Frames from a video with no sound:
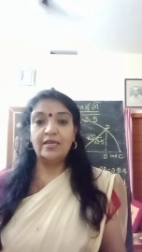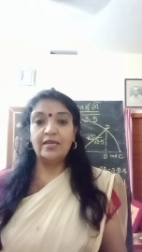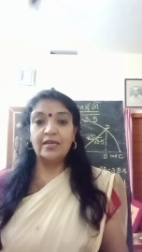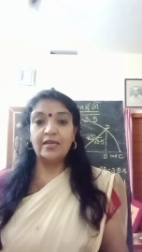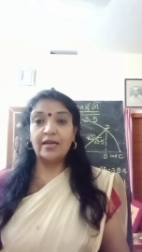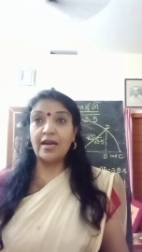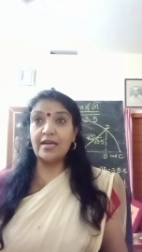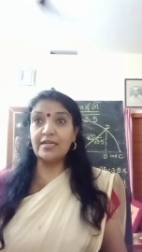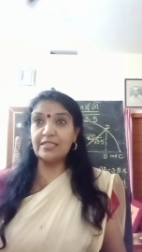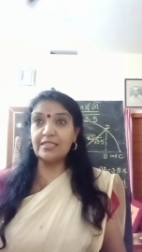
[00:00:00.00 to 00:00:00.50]

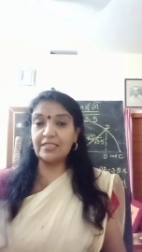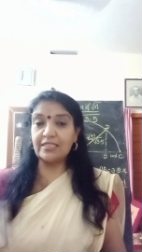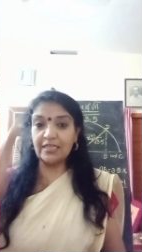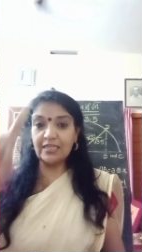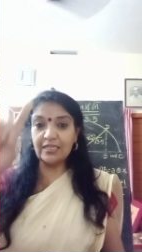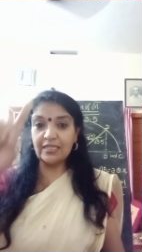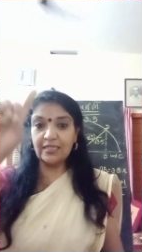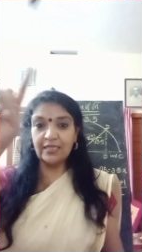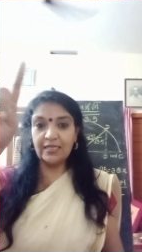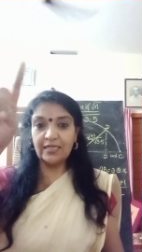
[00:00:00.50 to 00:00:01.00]

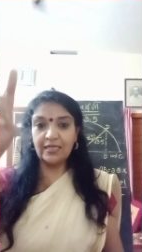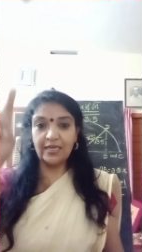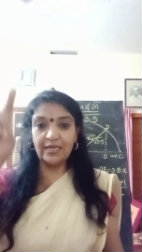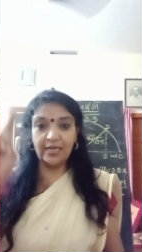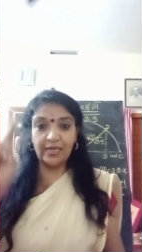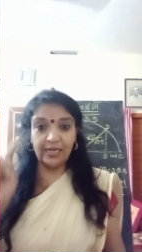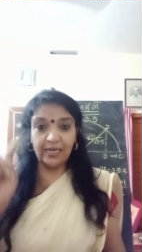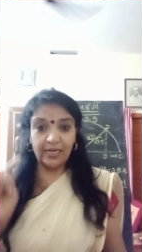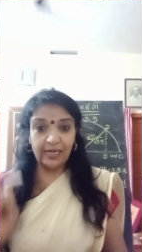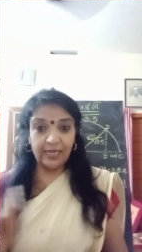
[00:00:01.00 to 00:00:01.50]
Construct
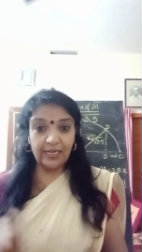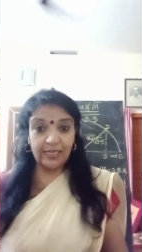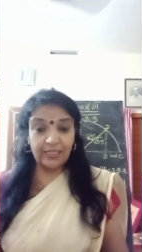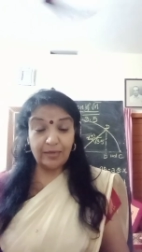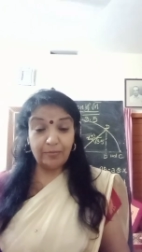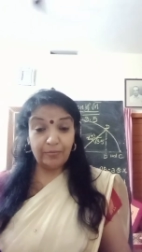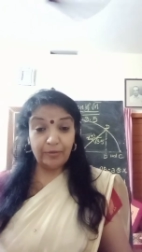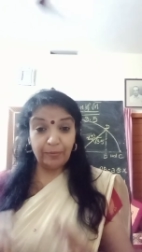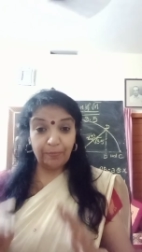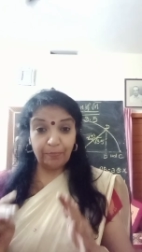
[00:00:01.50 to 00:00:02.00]
at
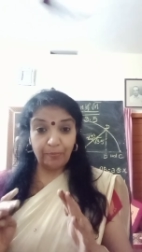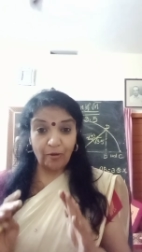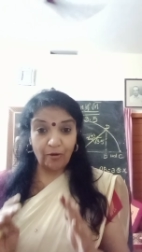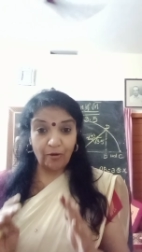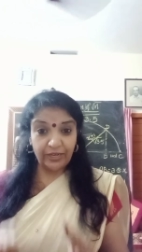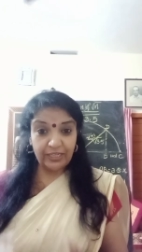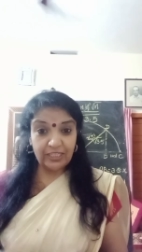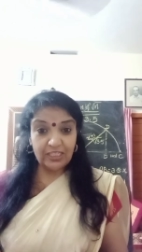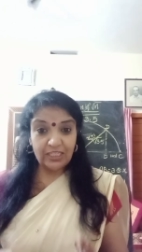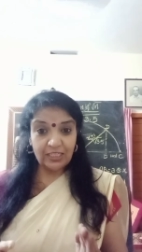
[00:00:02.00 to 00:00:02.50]
the
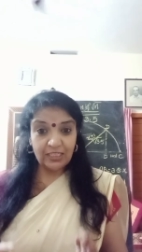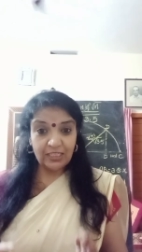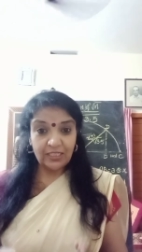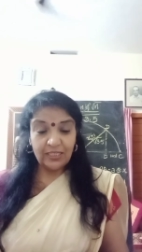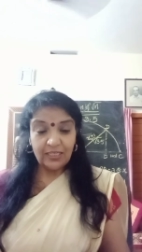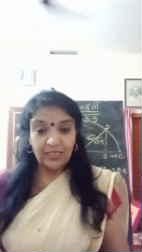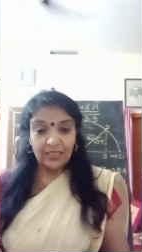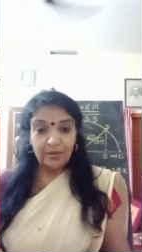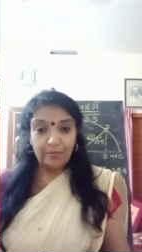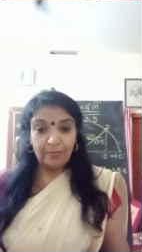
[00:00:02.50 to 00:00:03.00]
midpoint
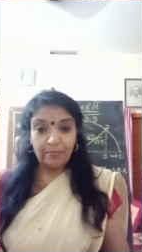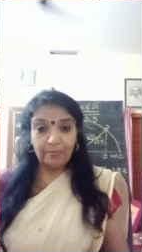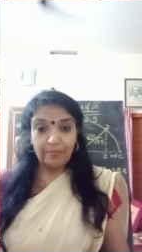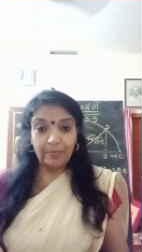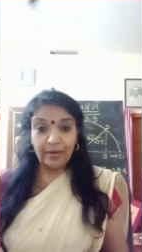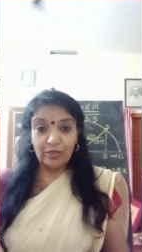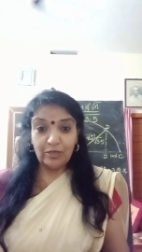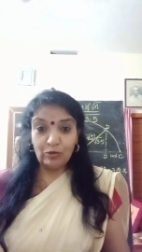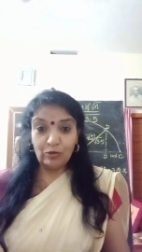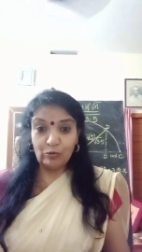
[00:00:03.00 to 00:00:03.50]

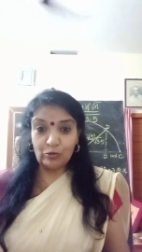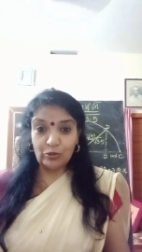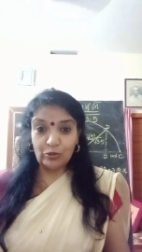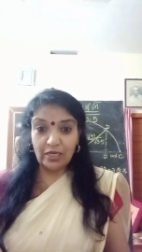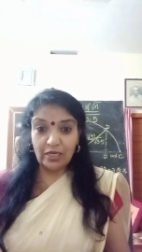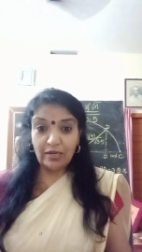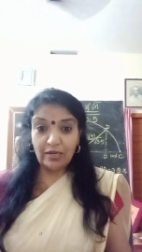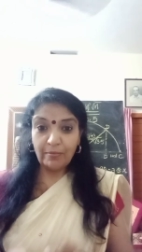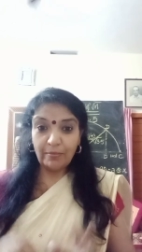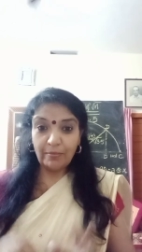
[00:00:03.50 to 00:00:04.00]
by
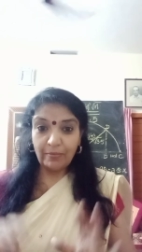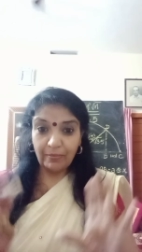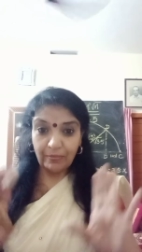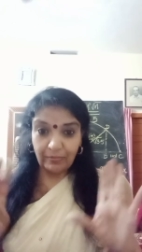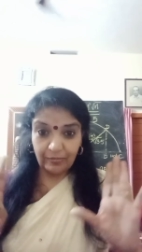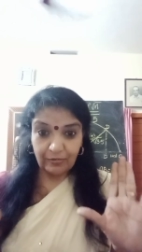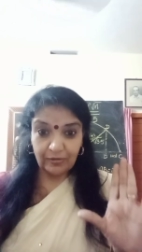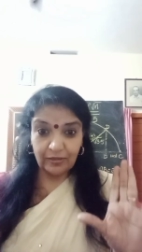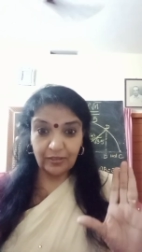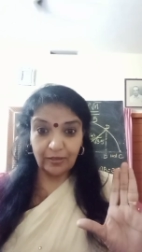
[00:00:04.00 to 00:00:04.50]
using
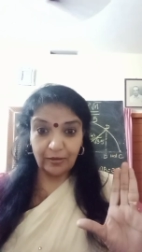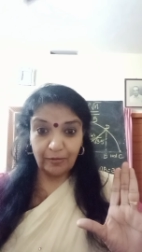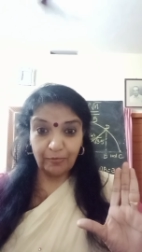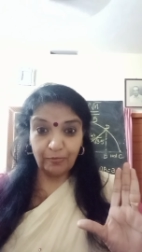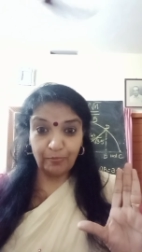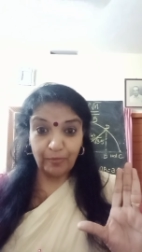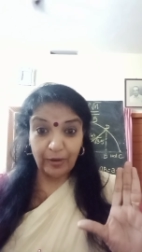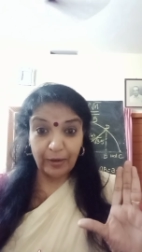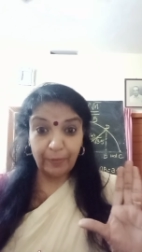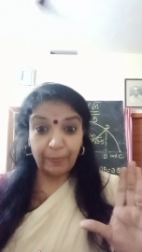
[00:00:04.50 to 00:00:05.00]

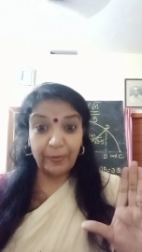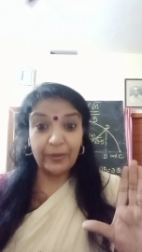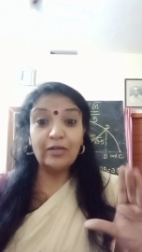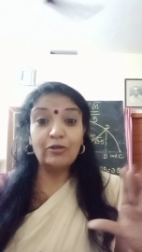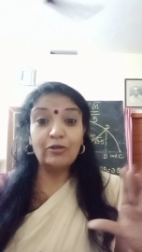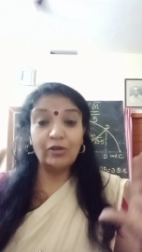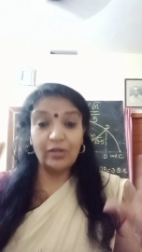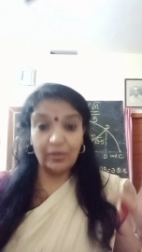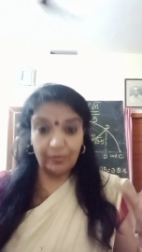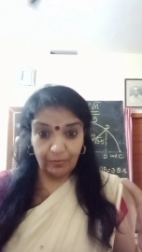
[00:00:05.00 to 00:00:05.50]

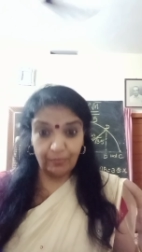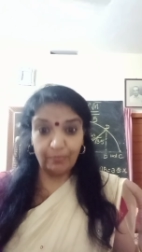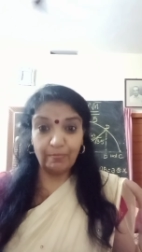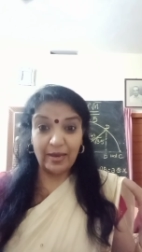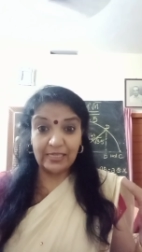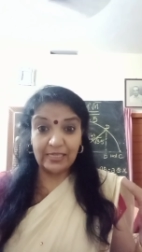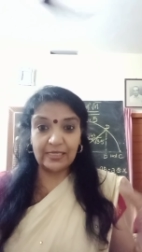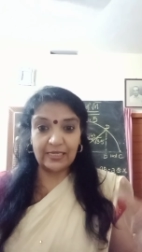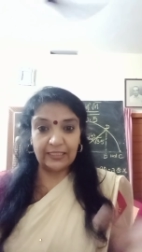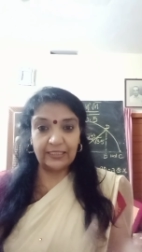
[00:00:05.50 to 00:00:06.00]
perpendicular
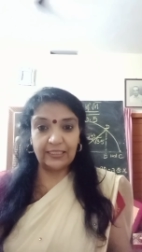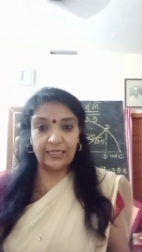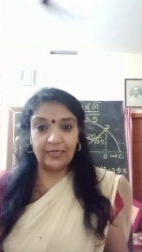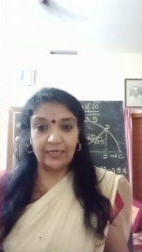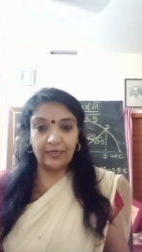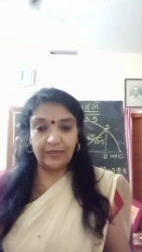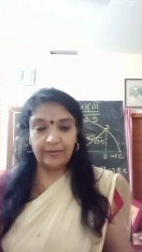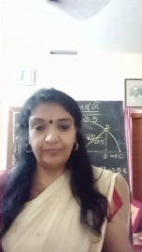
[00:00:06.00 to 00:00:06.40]
bisector.